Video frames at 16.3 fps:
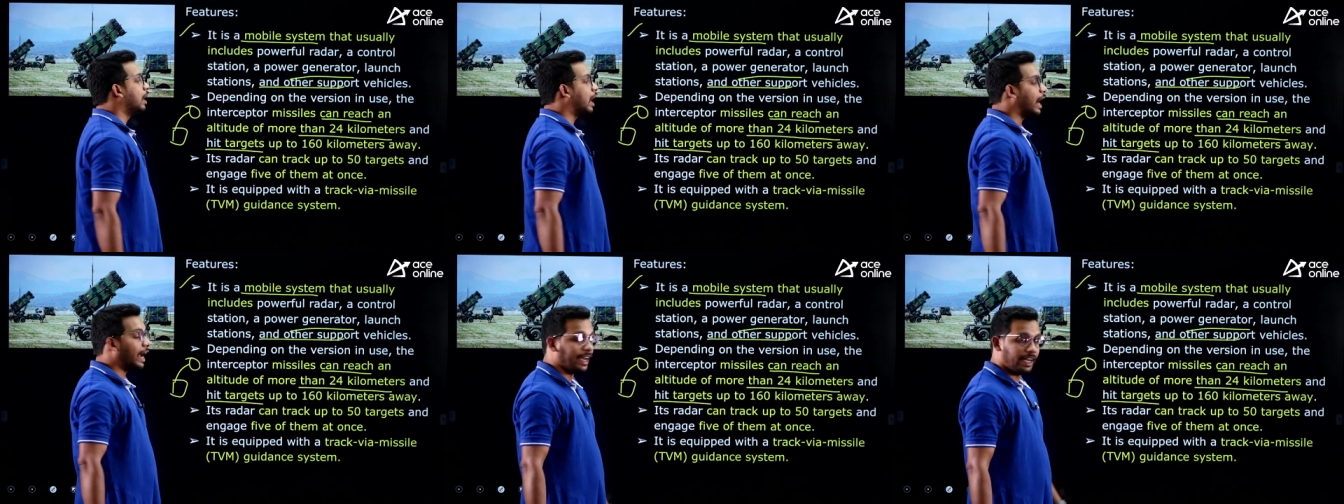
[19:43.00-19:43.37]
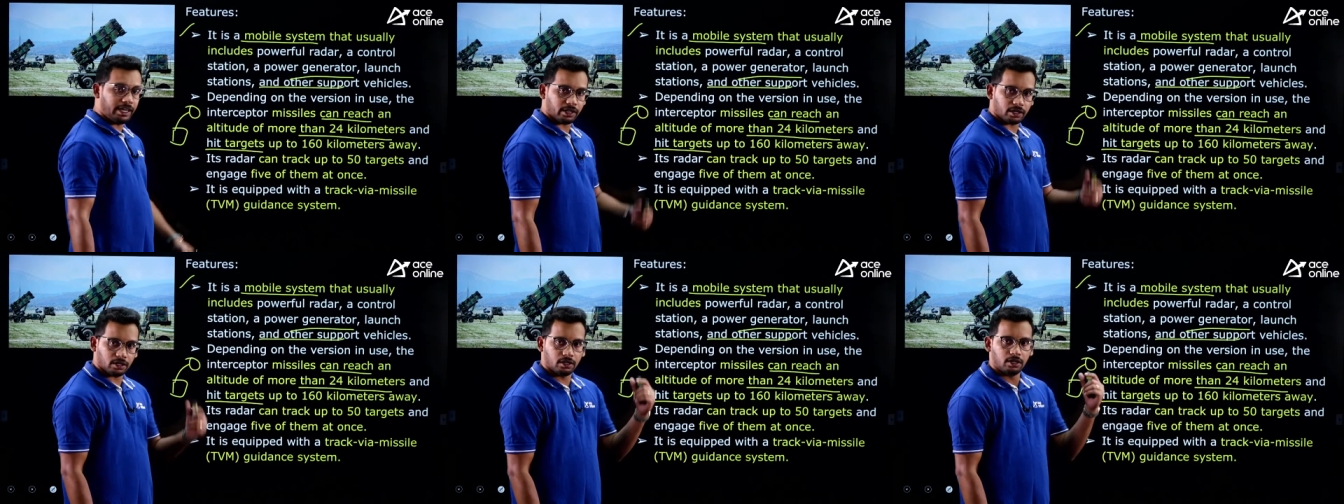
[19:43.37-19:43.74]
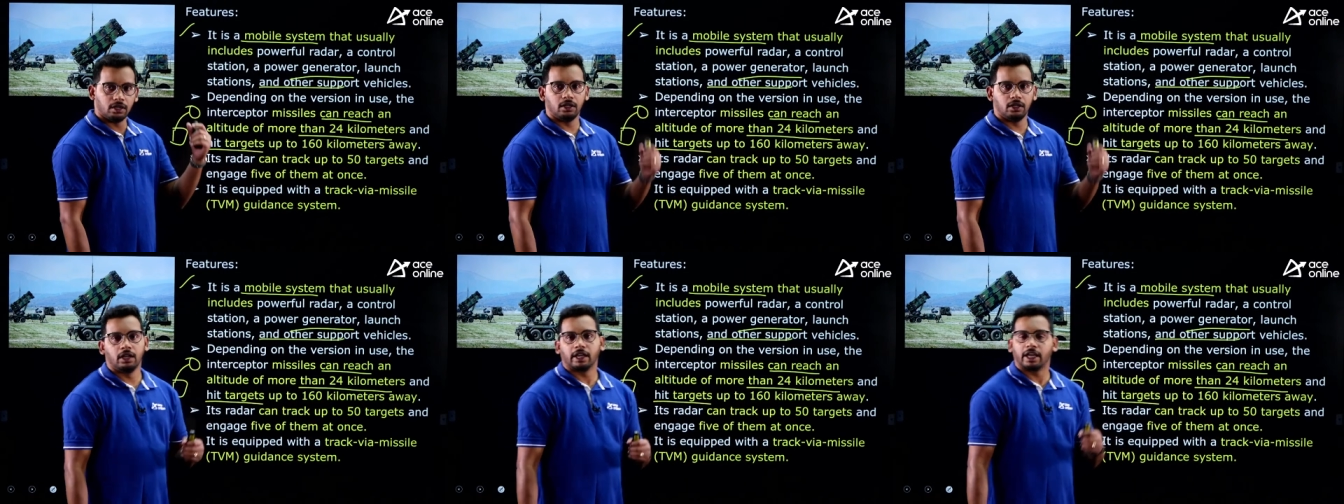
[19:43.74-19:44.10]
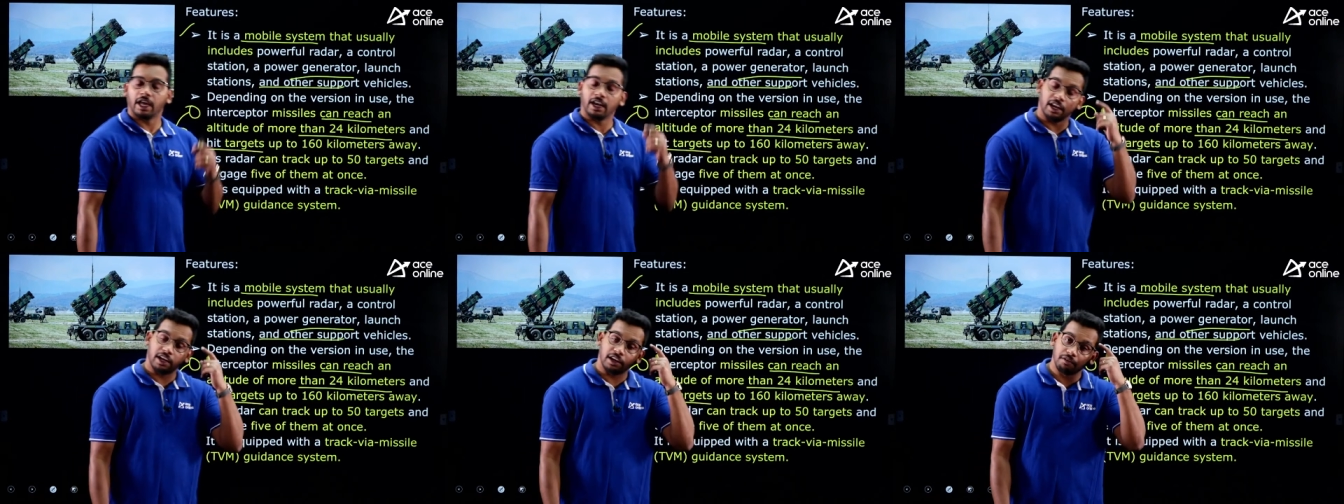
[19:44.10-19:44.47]
height.
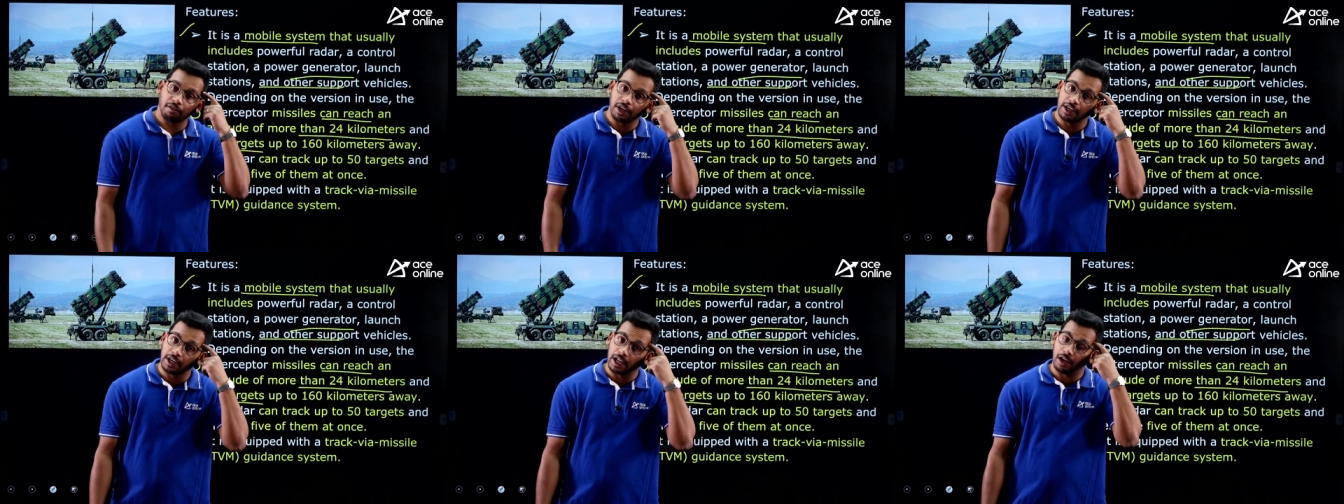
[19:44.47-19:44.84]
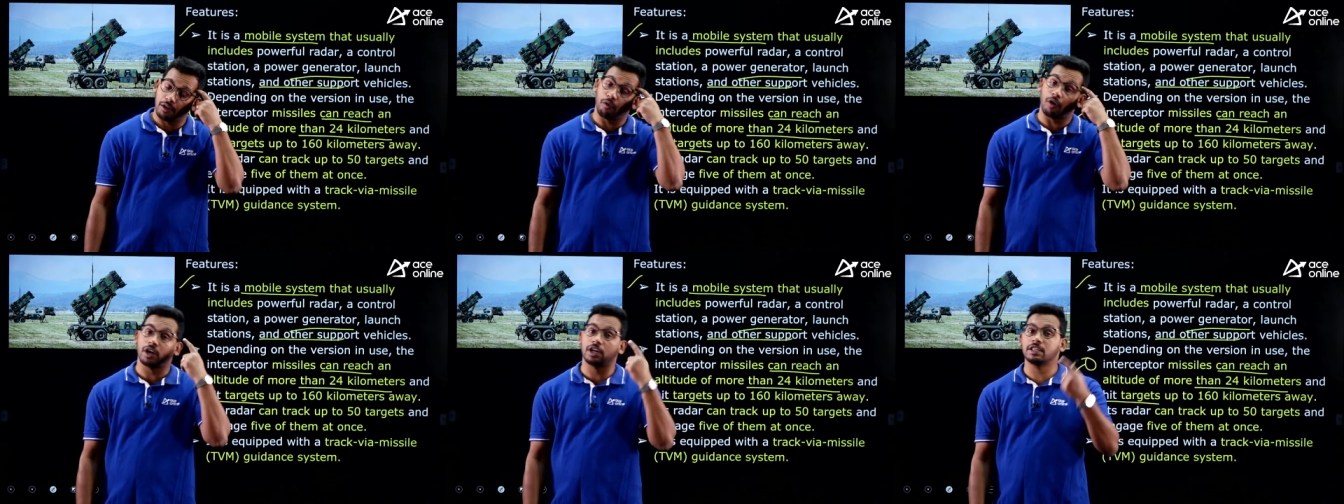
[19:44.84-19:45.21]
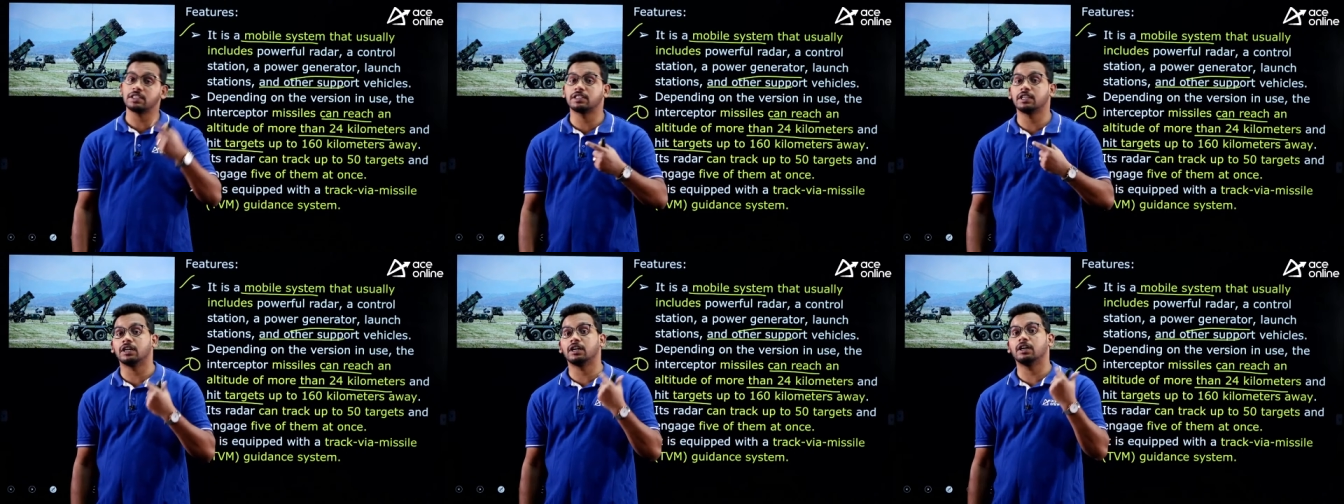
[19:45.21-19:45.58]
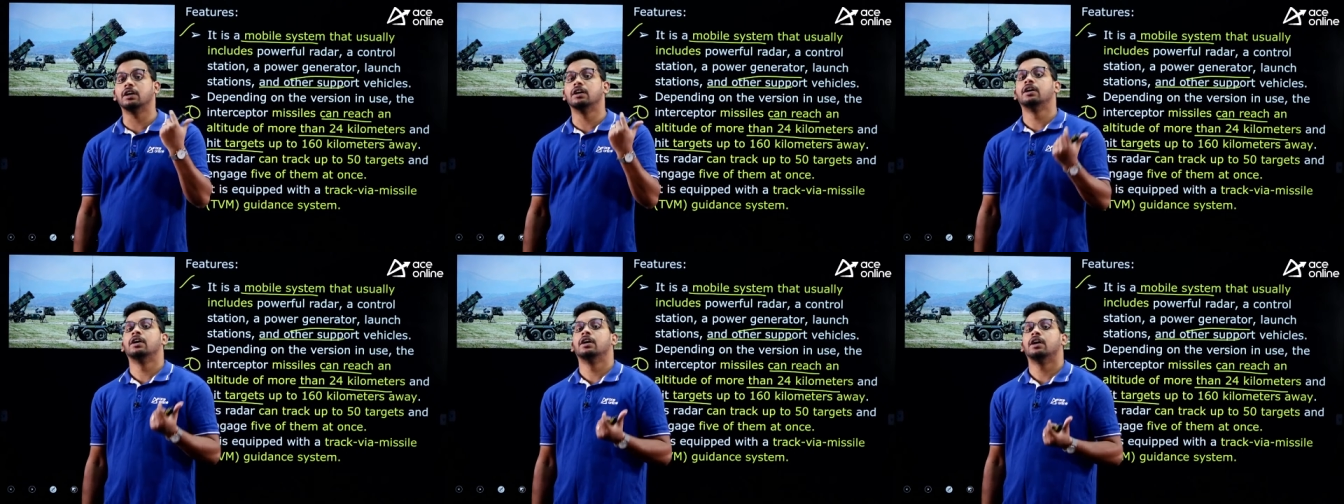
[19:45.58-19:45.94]
Can anyone tell what is the
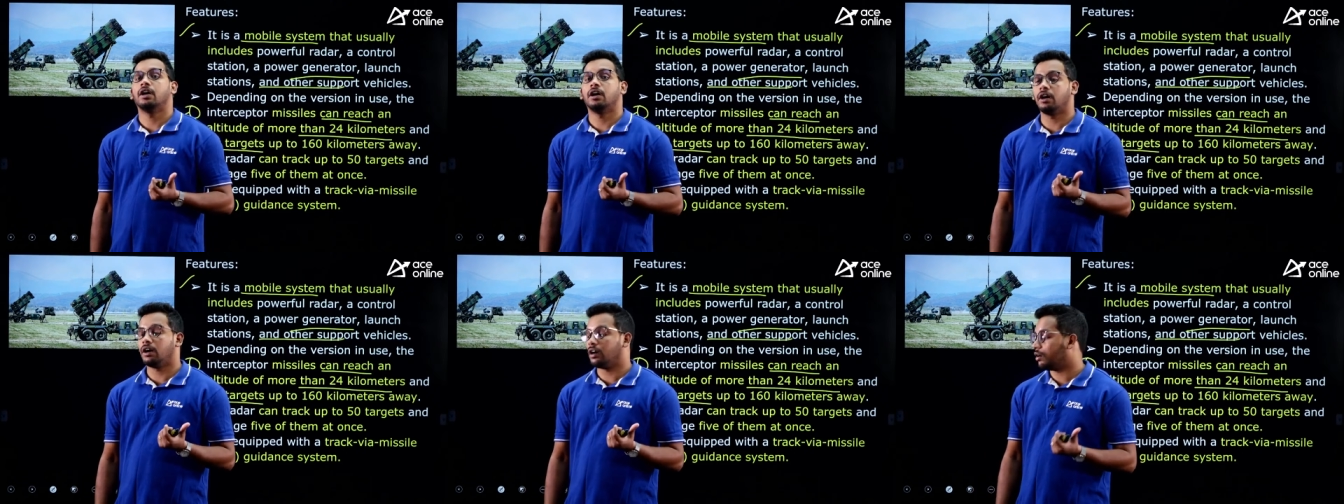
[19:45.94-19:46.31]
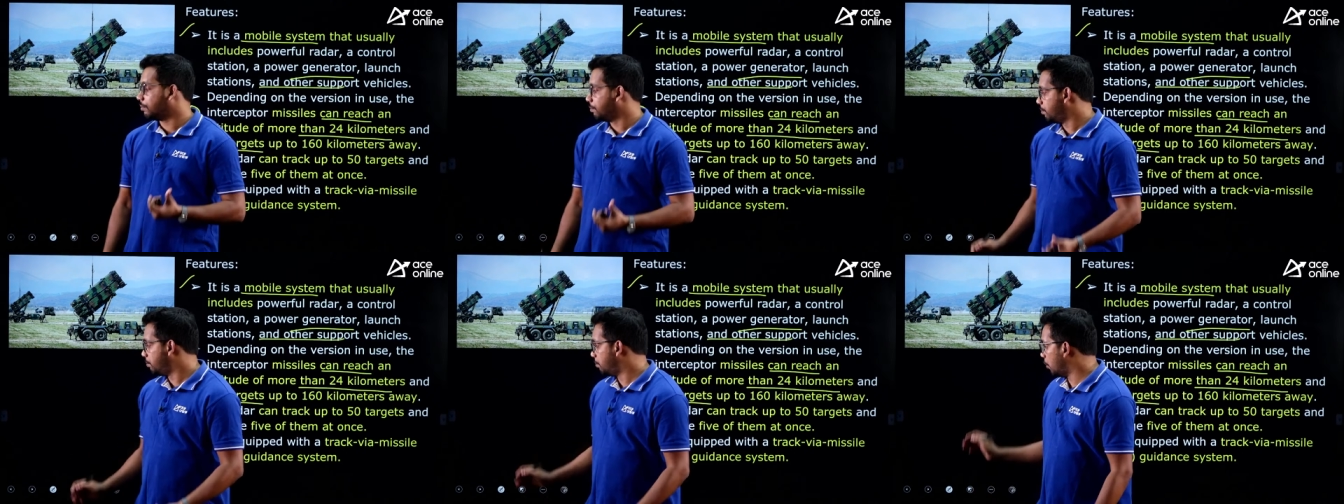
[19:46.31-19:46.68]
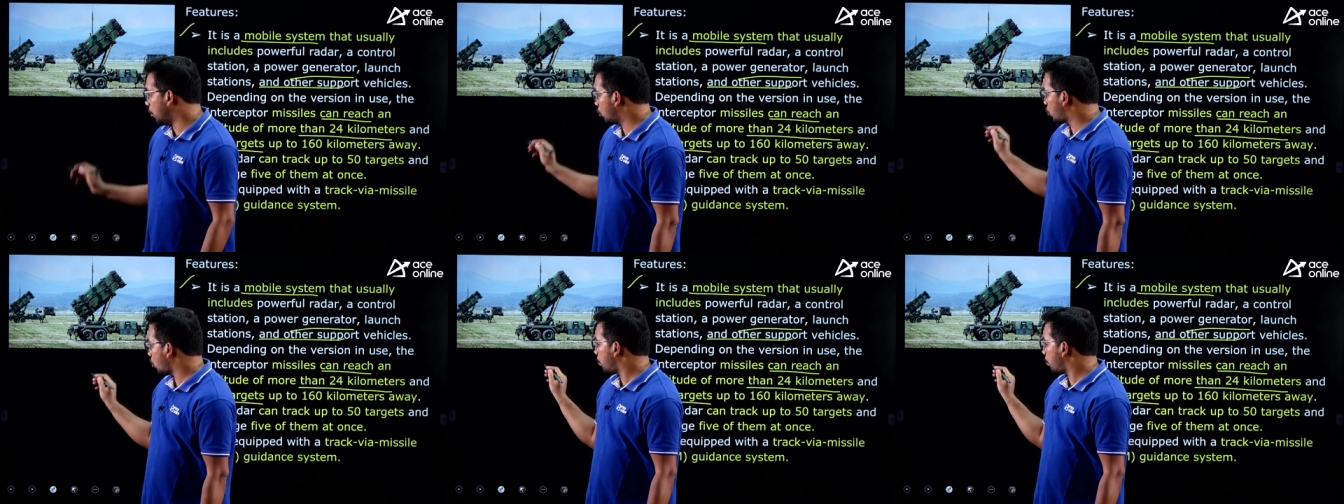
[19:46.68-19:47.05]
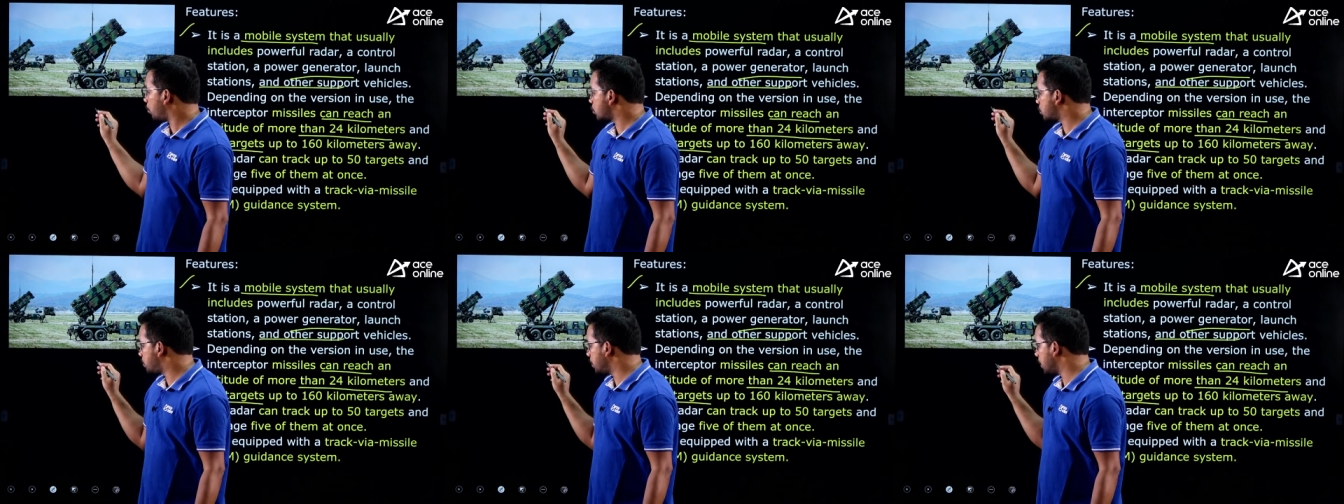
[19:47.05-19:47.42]
uh,
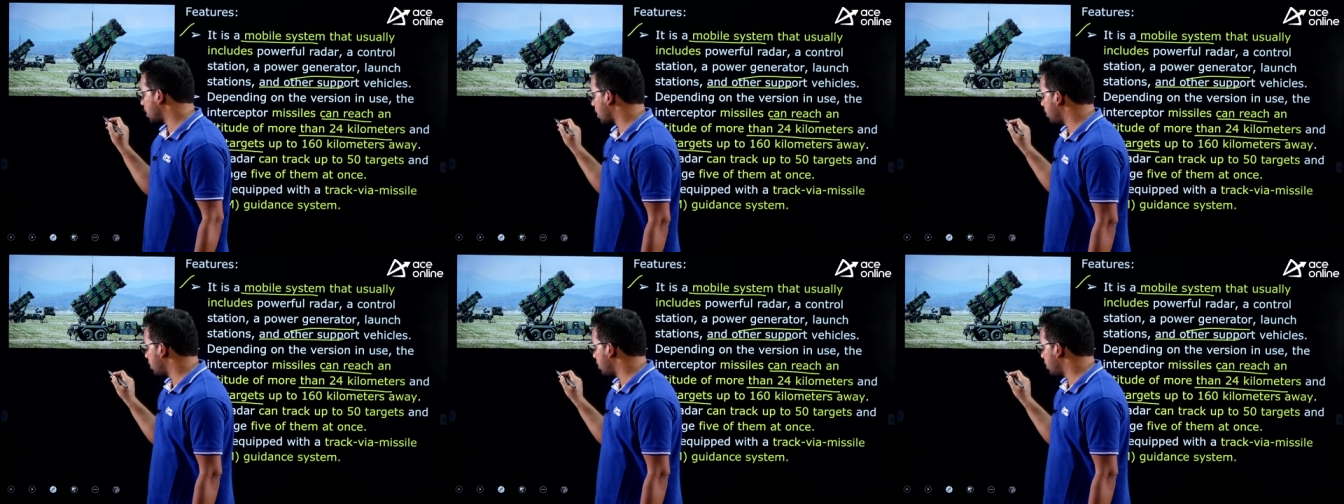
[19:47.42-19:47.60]
troposphere?